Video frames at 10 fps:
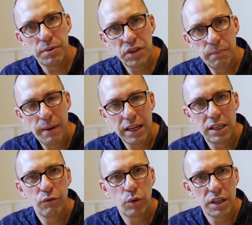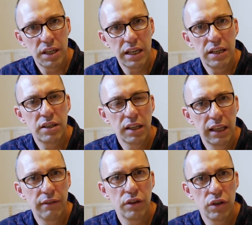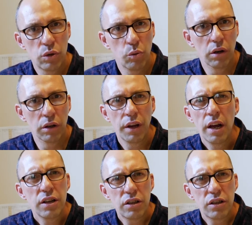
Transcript: perspective we need to live in this world.